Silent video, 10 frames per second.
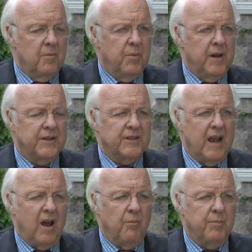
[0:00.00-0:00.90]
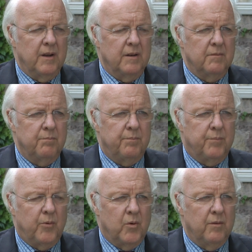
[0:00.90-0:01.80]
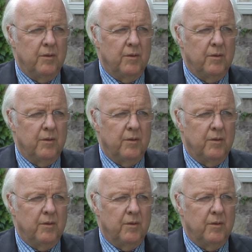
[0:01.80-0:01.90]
But it's now been sort